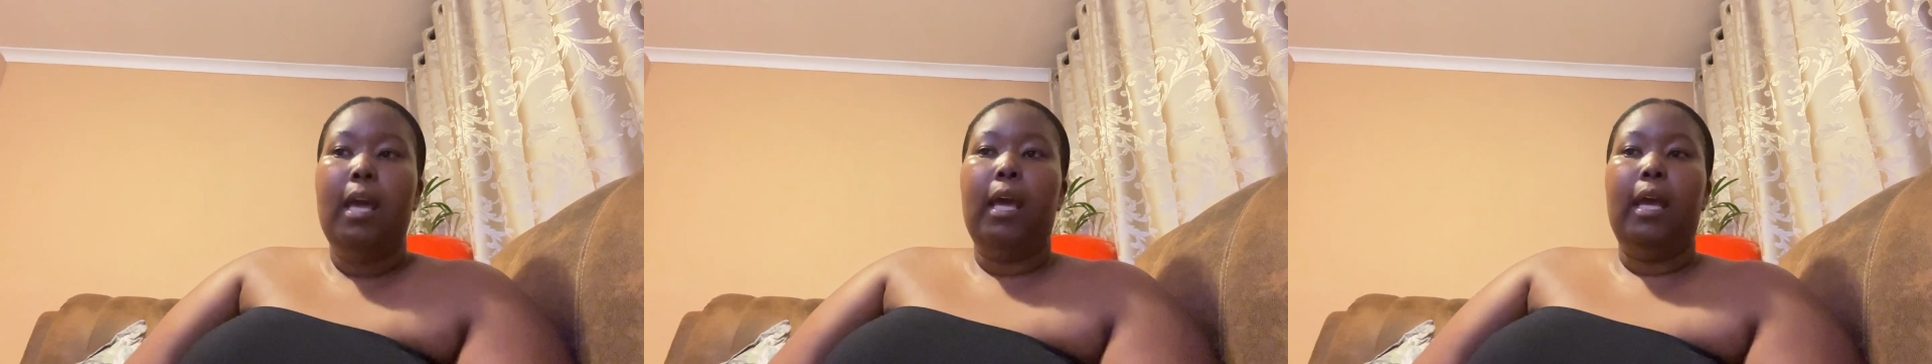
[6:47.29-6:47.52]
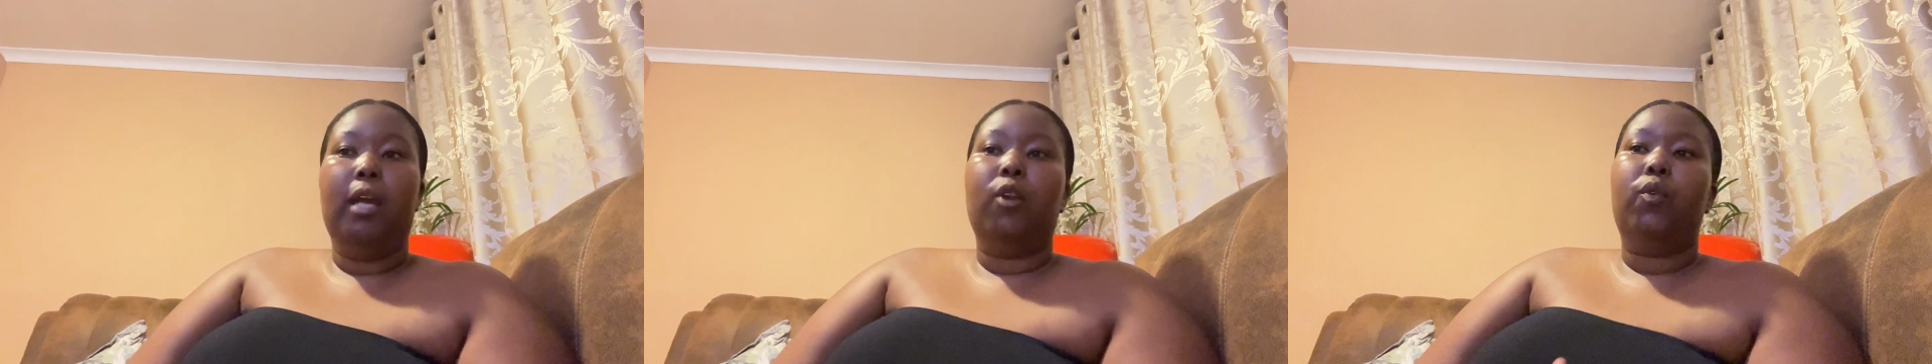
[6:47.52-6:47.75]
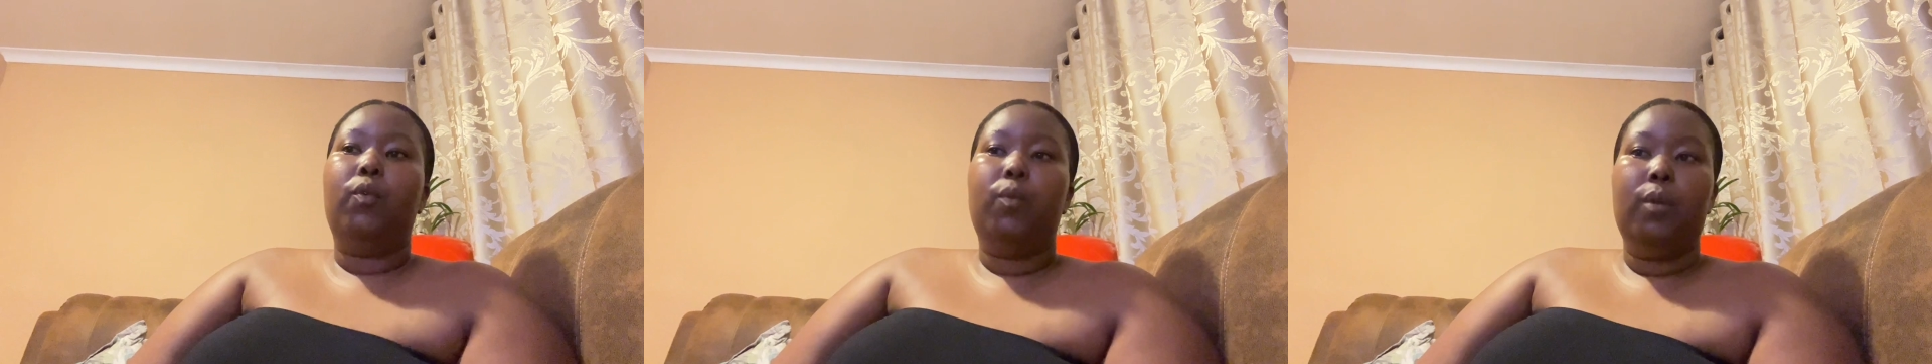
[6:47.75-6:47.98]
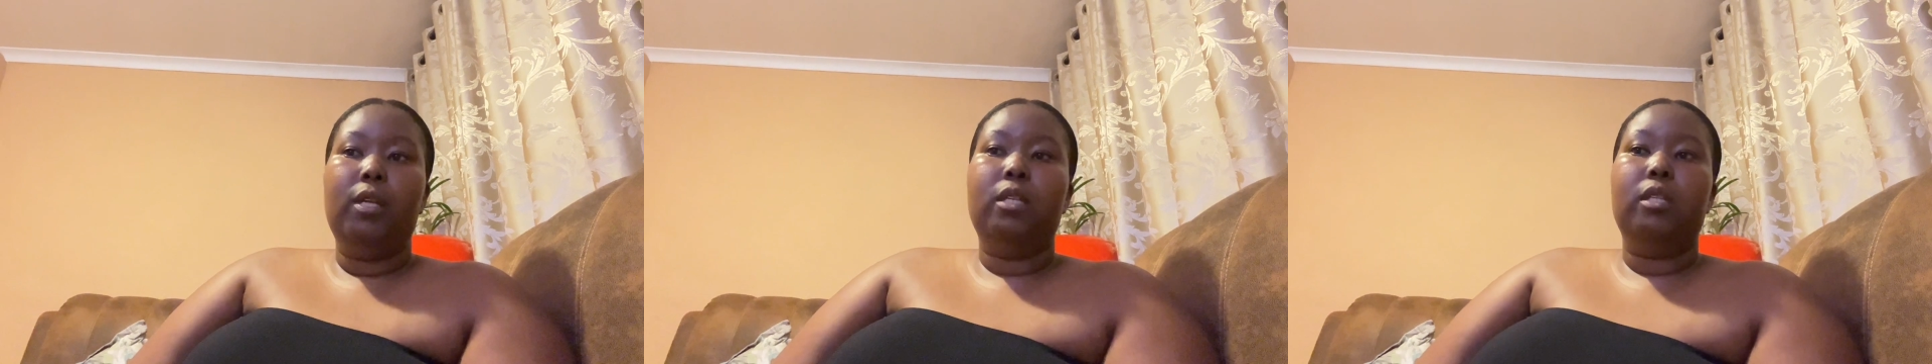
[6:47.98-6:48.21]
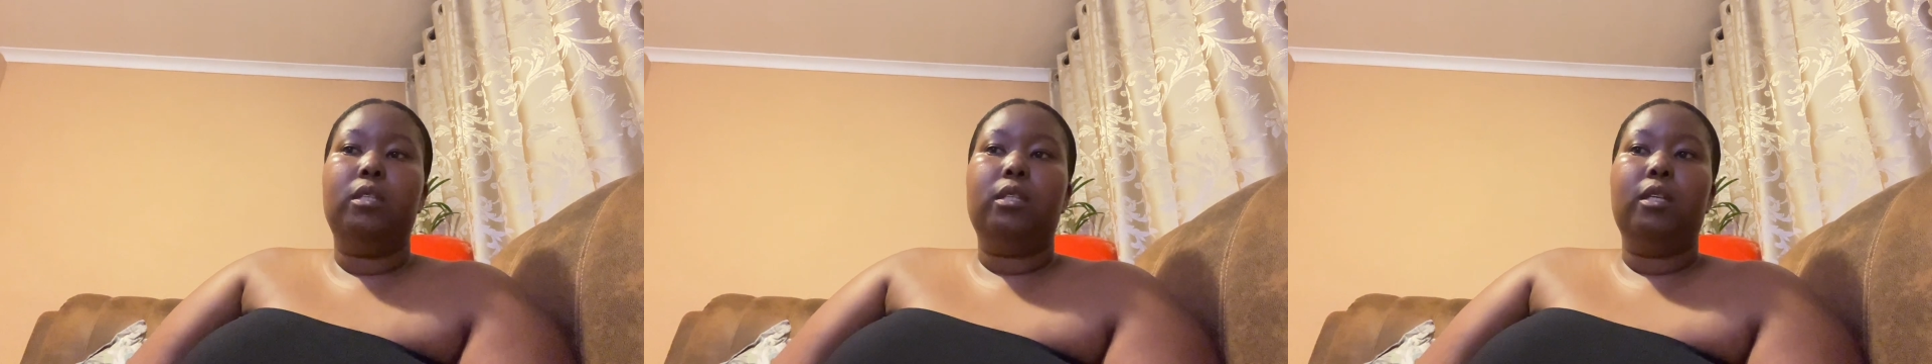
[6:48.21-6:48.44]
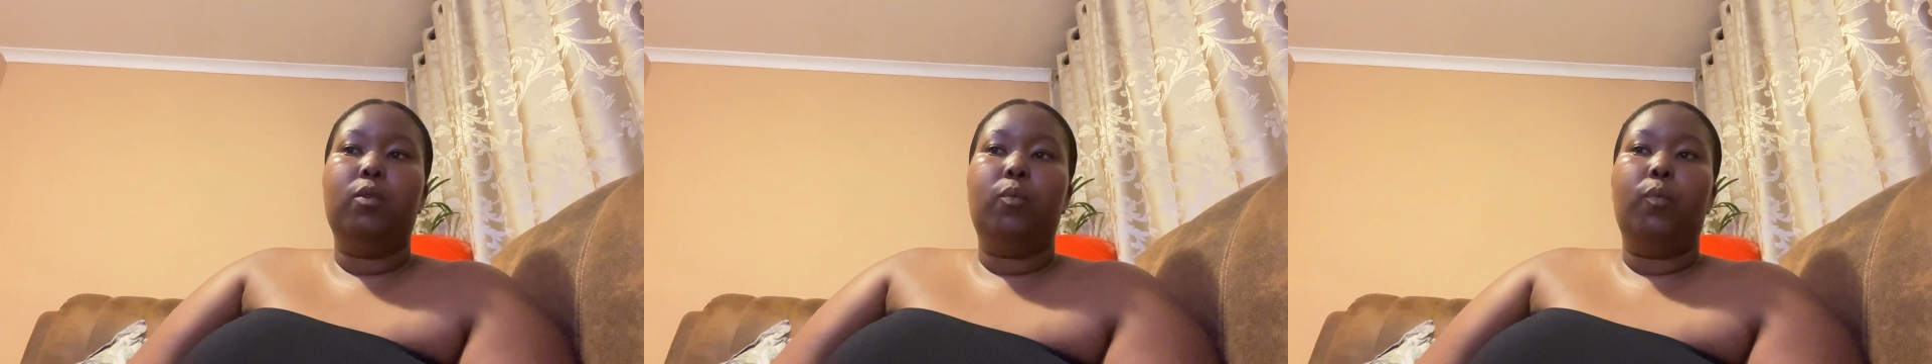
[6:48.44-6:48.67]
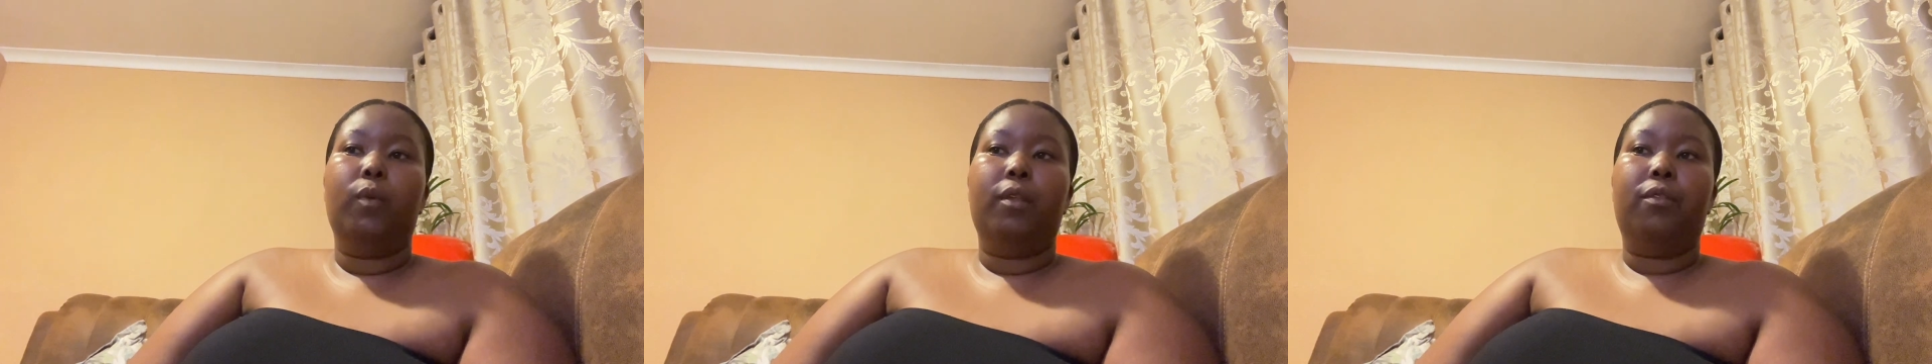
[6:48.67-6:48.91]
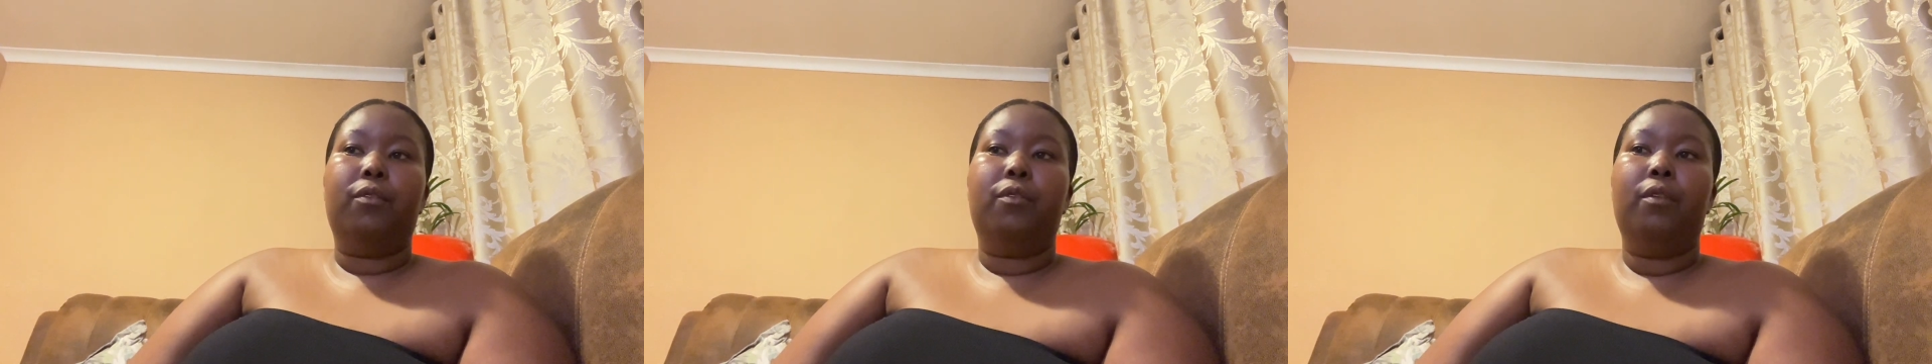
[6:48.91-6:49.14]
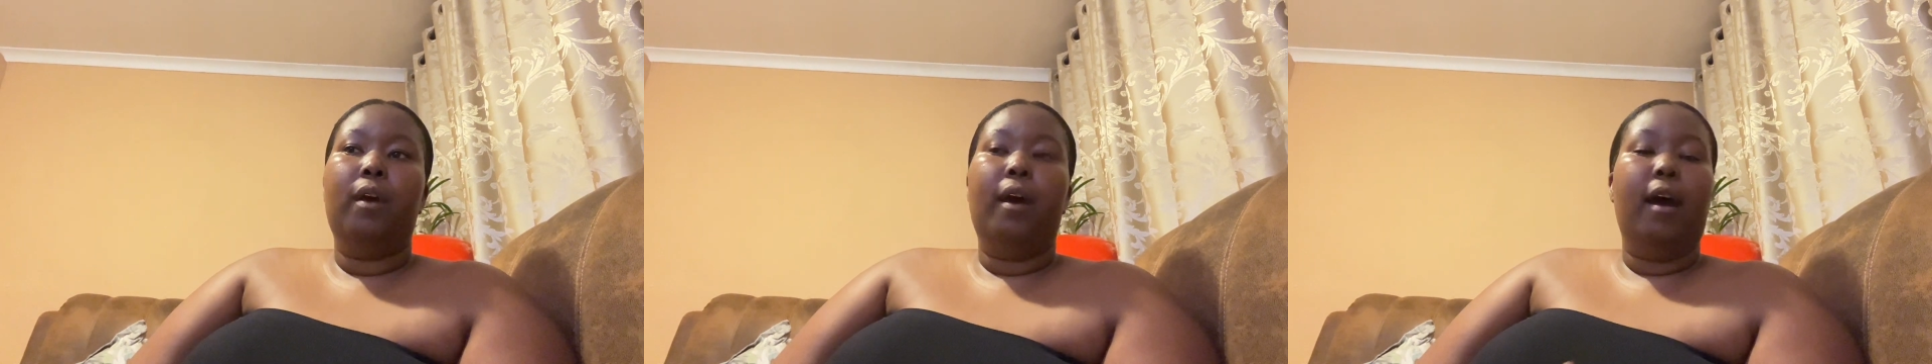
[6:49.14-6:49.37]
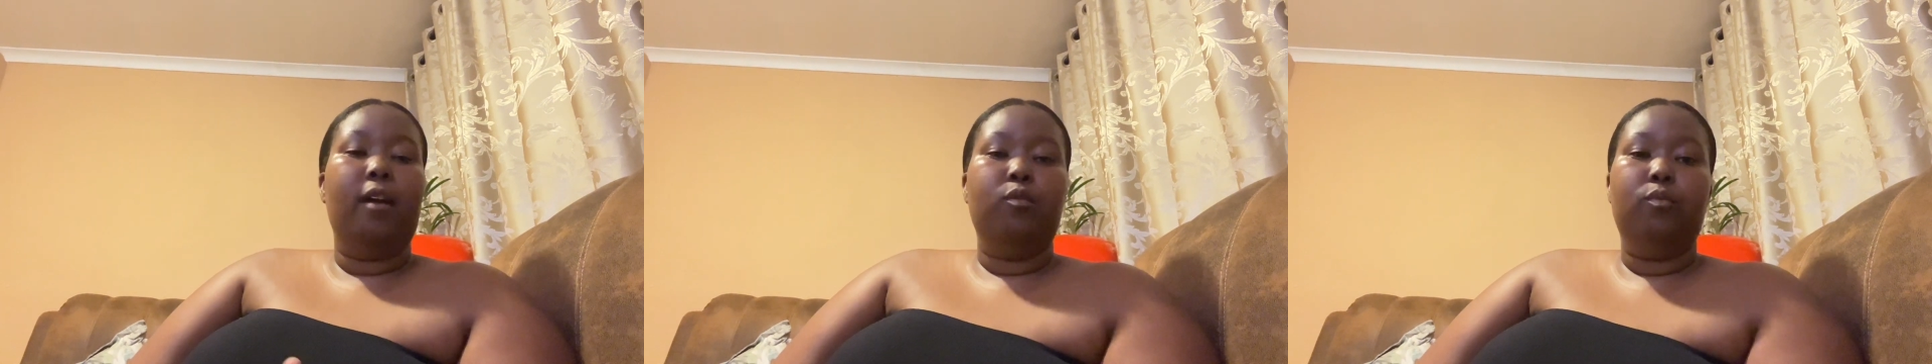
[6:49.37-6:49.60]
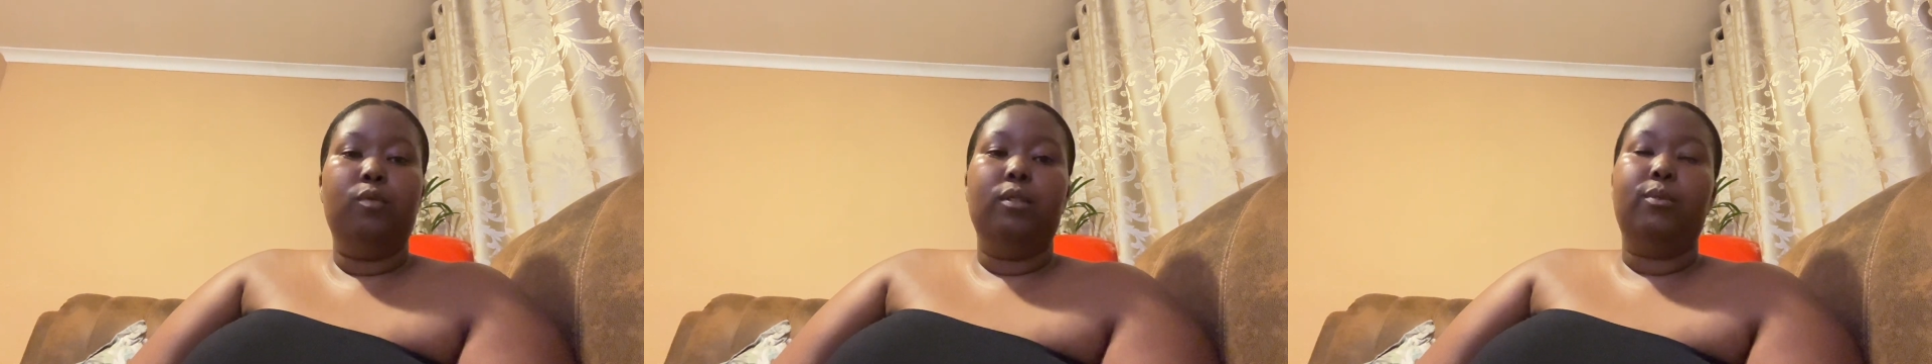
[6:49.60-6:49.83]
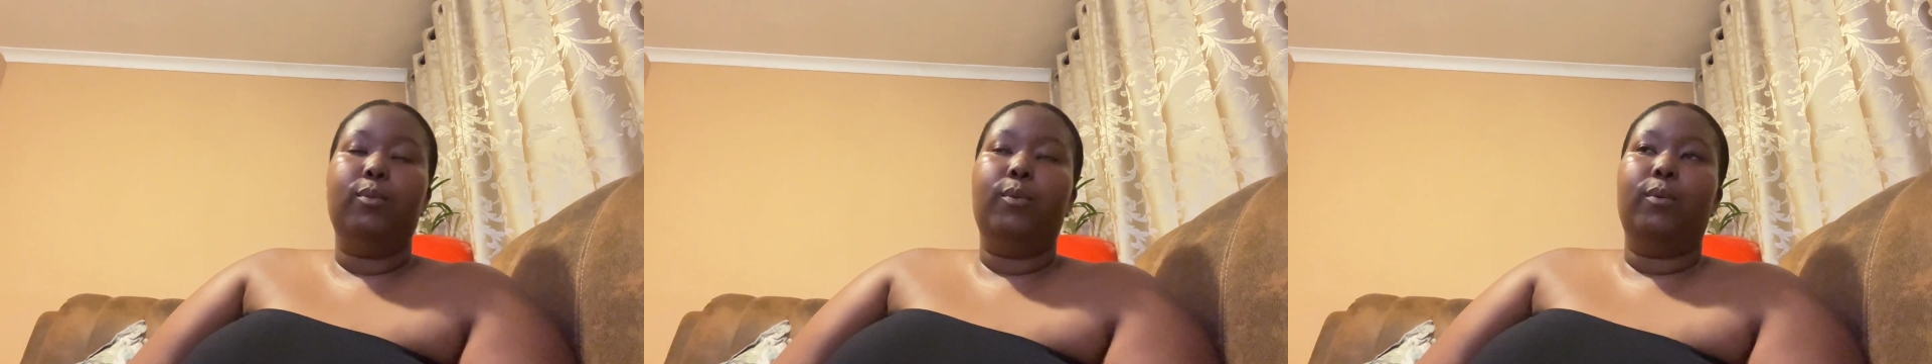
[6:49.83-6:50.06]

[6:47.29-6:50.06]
increase it with hundreds or